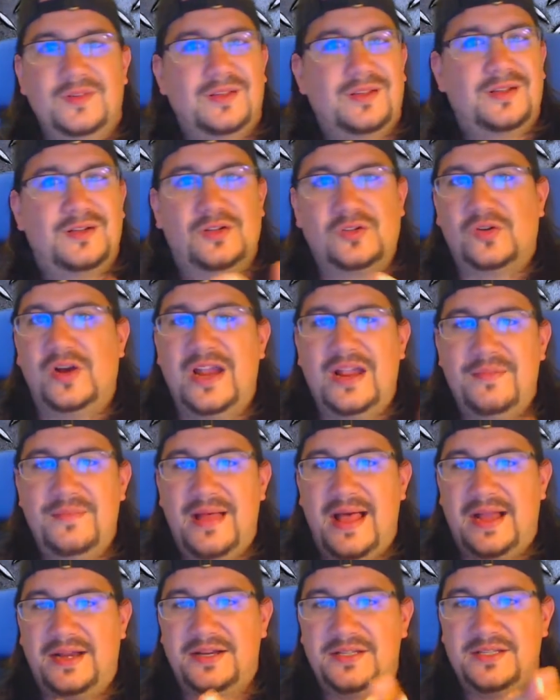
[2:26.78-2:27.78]
Great
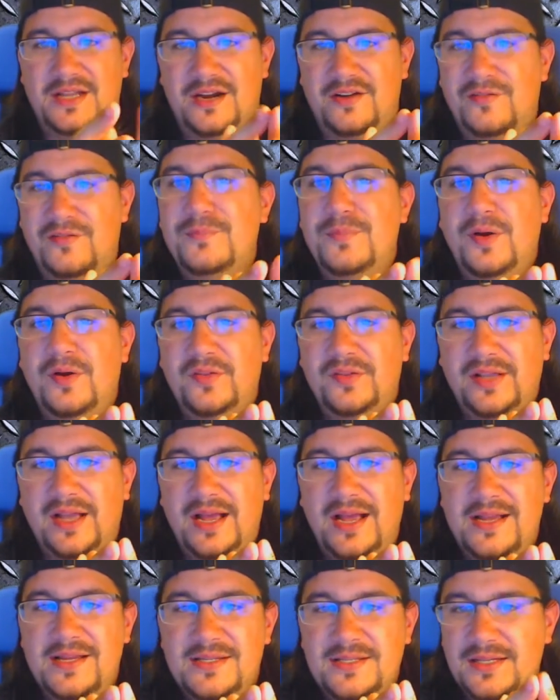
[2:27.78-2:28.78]
match there from both
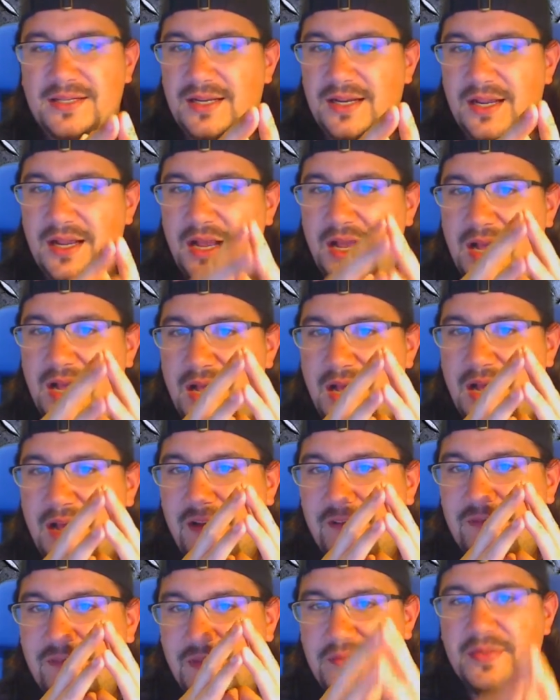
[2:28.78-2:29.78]
guys.
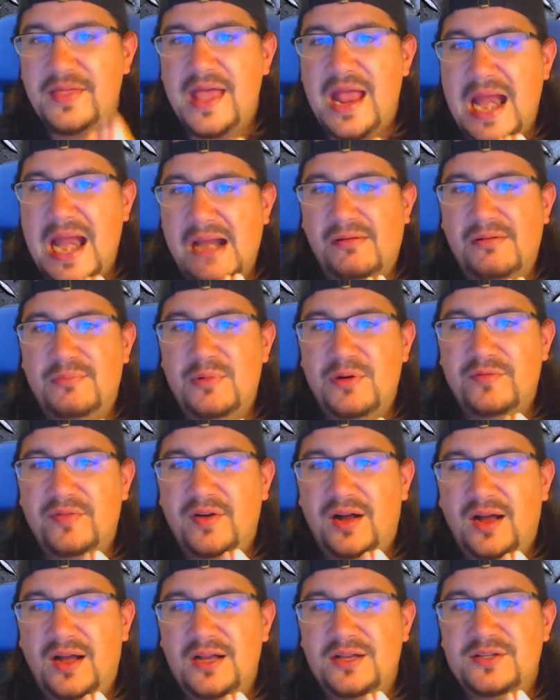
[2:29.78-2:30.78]
From there, we move
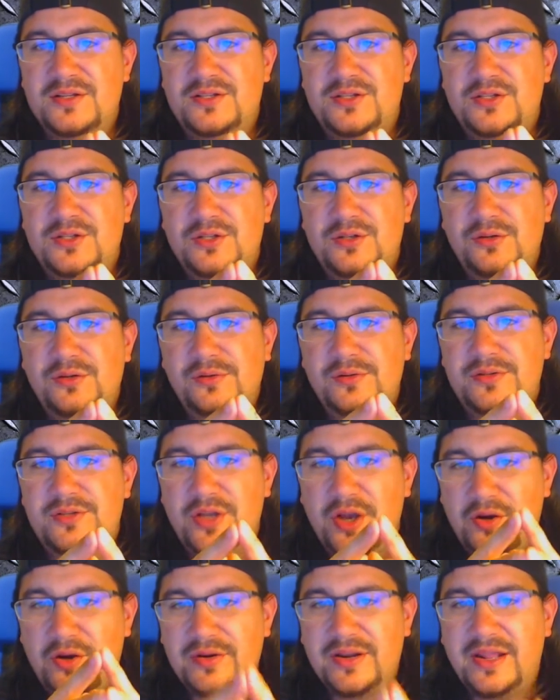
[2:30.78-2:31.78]
on to
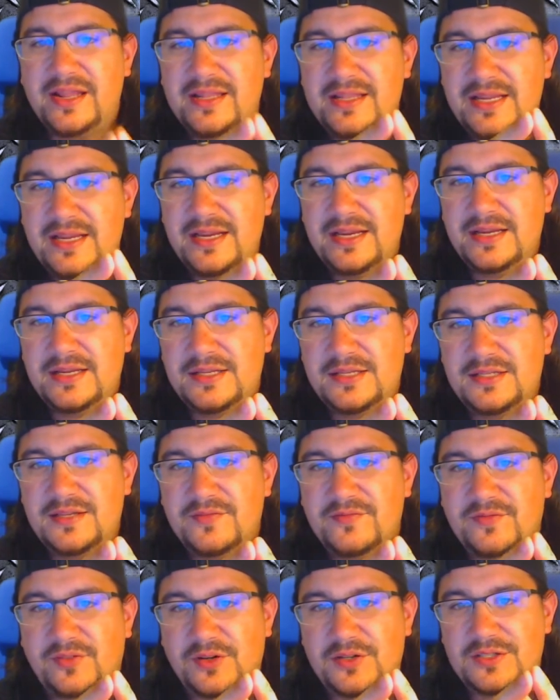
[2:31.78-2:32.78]
Tony
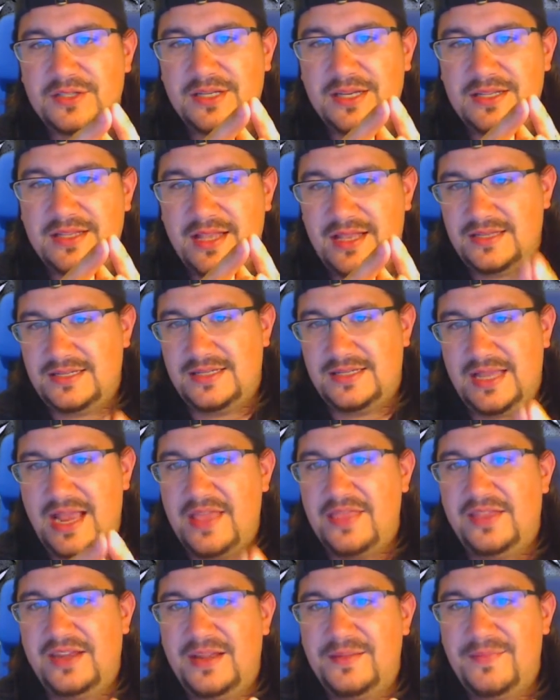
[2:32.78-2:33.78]
Nese versus
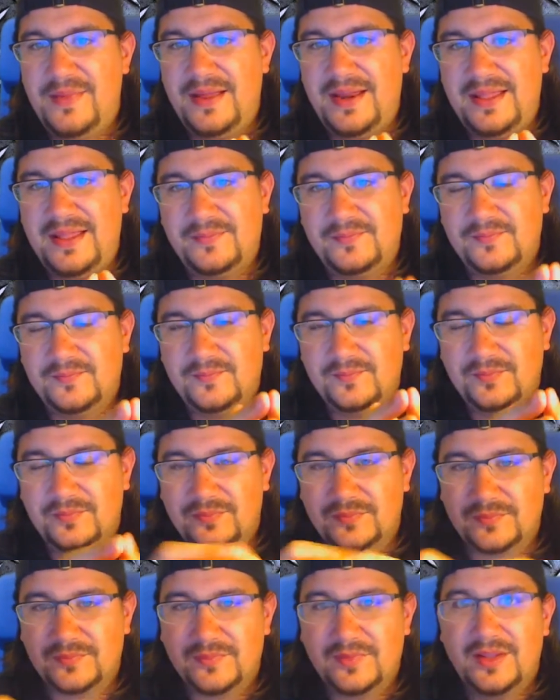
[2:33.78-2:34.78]
Anthony Bennett.
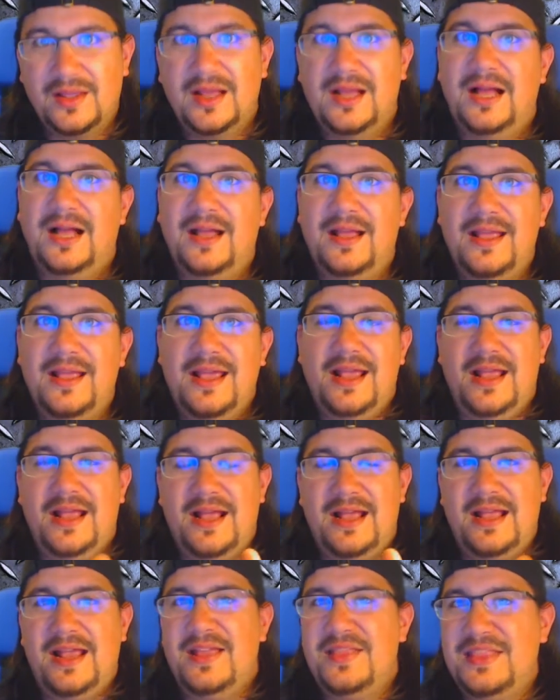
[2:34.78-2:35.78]

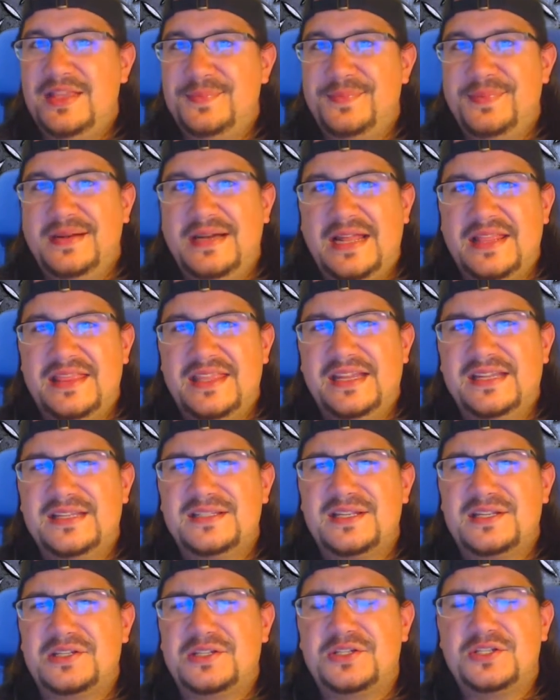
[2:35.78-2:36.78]
Anthony Bennett, I think, is
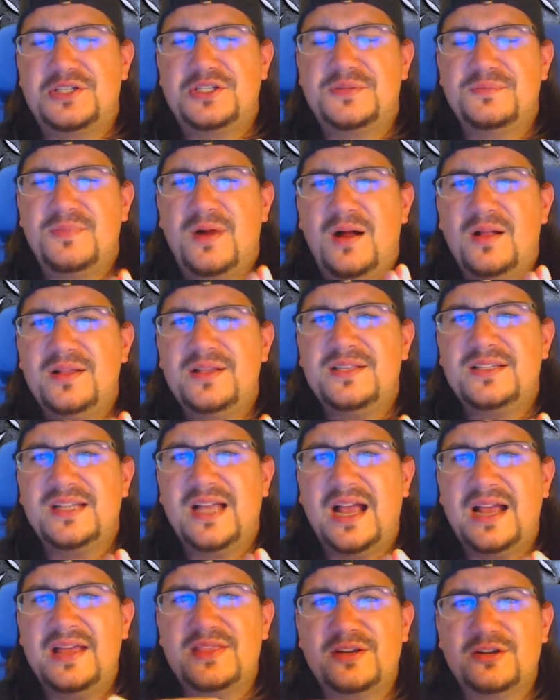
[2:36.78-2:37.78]
the smallest
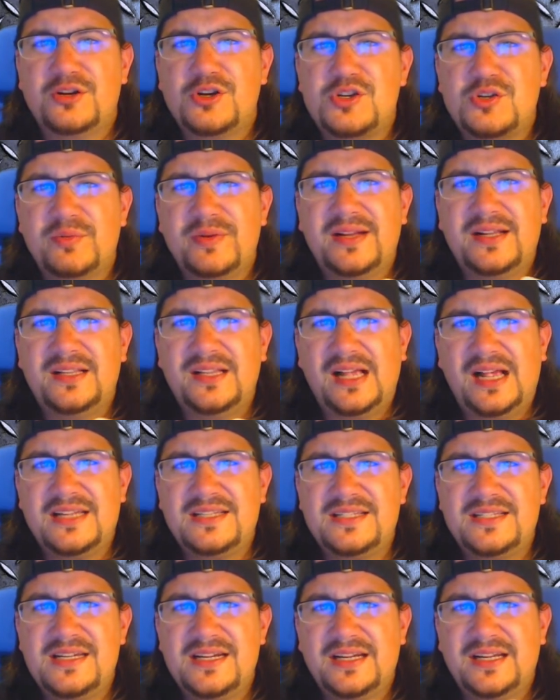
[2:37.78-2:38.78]
guy in the Cruiserweight
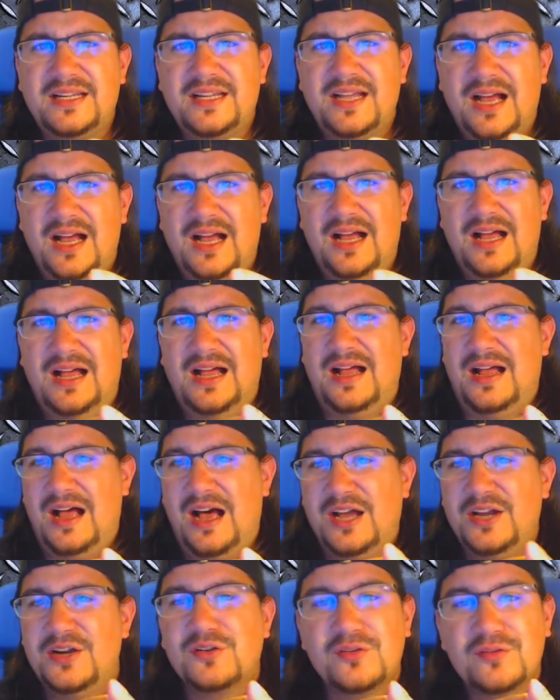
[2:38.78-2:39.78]
Classic.
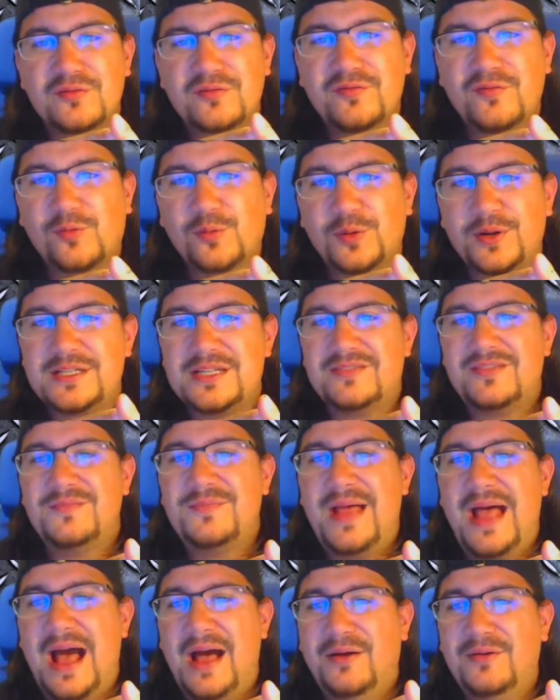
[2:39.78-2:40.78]

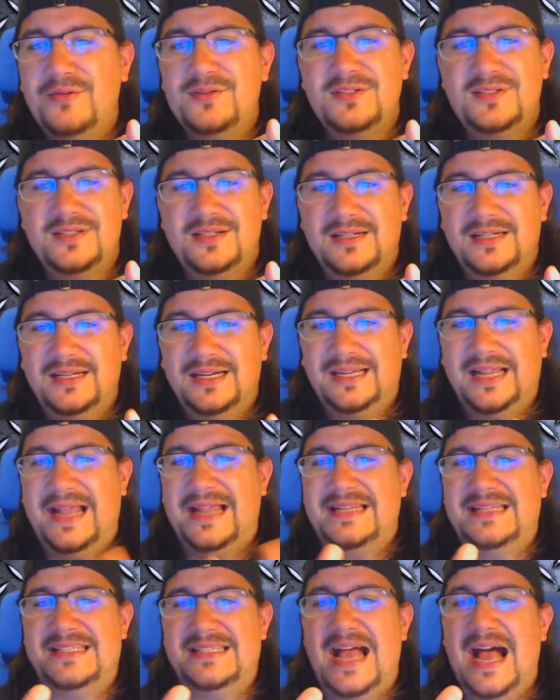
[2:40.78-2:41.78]
147 pounds.
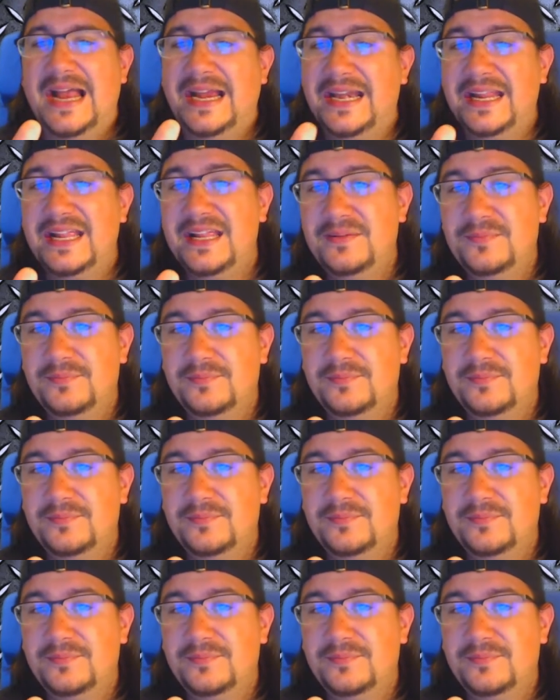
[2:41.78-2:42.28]
Guy's tiny.